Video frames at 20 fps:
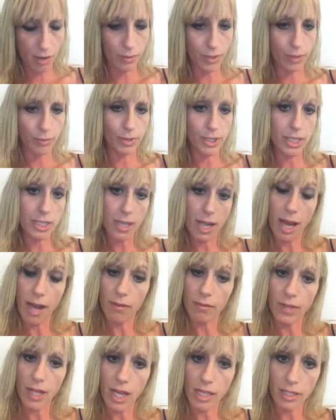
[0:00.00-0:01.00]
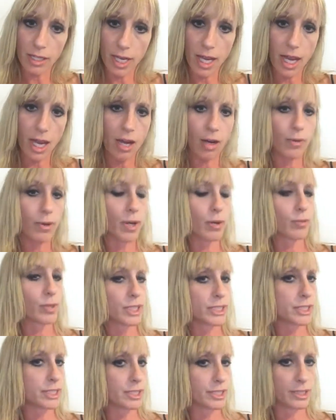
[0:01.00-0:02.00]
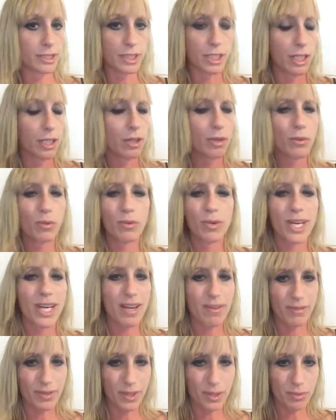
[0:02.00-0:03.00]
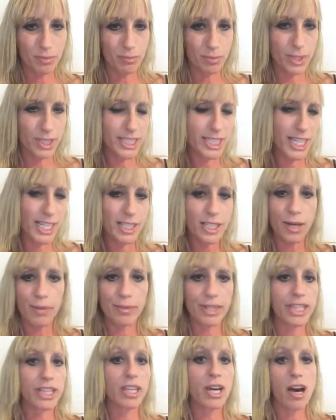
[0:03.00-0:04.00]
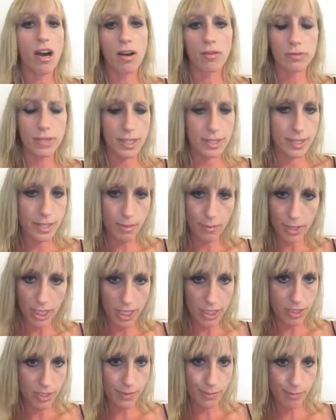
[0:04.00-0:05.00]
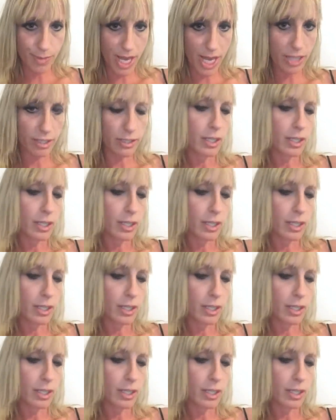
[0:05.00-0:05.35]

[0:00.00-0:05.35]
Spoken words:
I want to have that now. I want to whatever, pretend I'm in love with someone I just met.